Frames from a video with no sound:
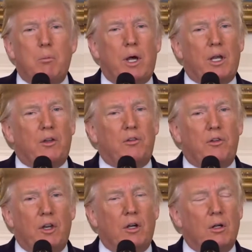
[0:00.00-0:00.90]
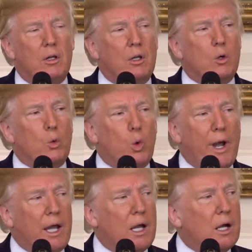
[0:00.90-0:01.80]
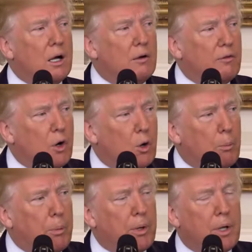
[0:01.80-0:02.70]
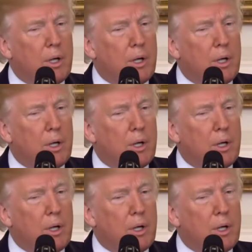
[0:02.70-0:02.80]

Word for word: by a single ray of hope.